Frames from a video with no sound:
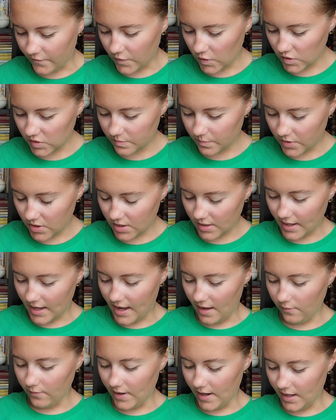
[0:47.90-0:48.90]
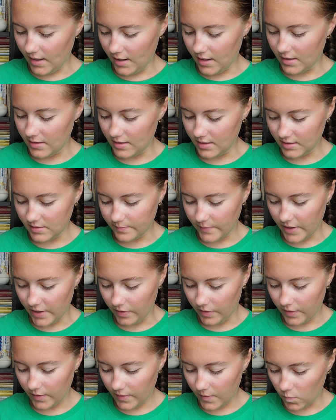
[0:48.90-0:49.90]
First book I read this
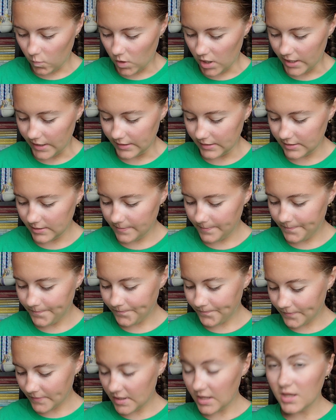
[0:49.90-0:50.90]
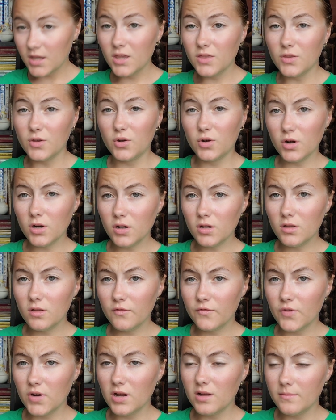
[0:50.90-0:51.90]
month was The
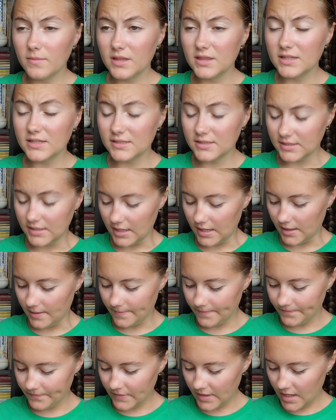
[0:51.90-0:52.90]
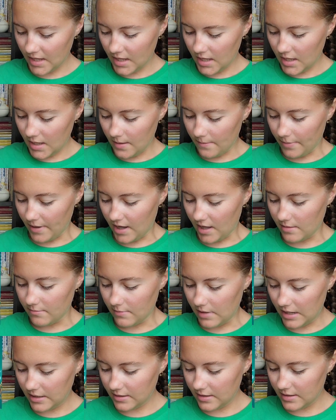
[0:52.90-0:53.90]
Girl from the Sea by
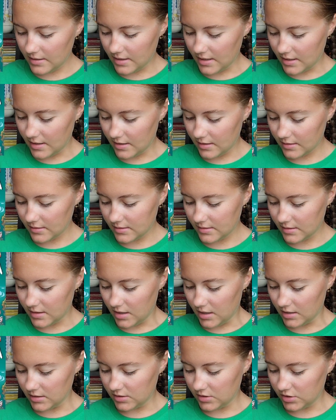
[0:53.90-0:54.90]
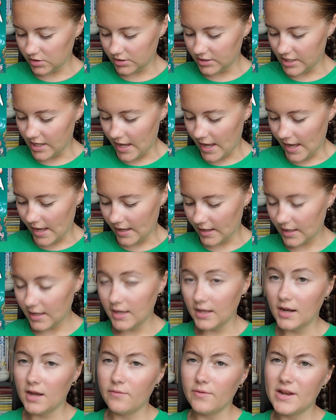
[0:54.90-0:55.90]
Molly Knox Ostertag,
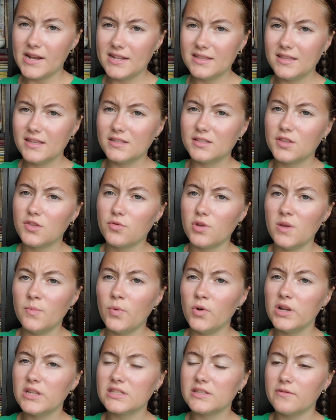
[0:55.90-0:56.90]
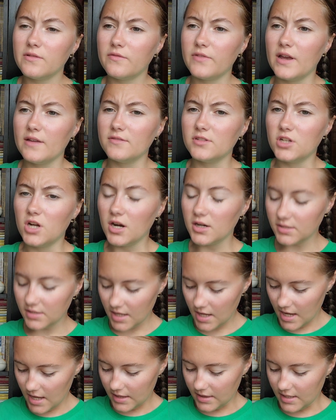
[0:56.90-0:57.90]
and I rated this 3.75
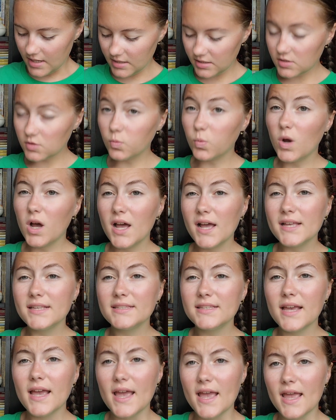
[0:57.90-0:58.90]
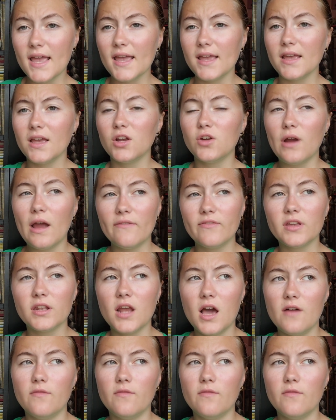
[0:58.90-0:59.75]
stars. This was a graphic